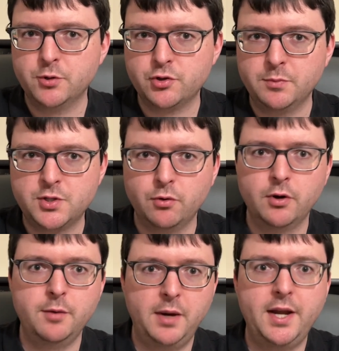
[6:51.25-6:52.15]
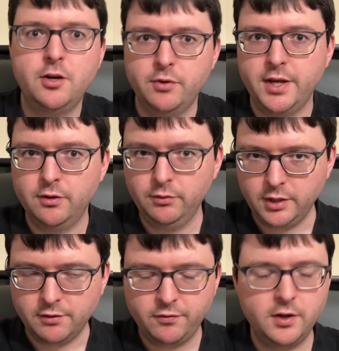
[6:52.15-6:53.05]
strip story by creator
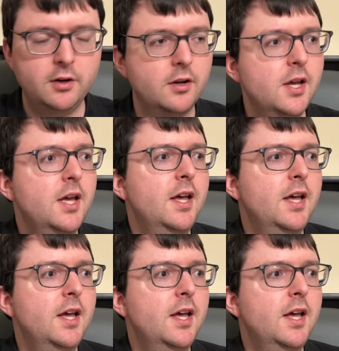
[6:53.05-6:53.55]
Lee Falk.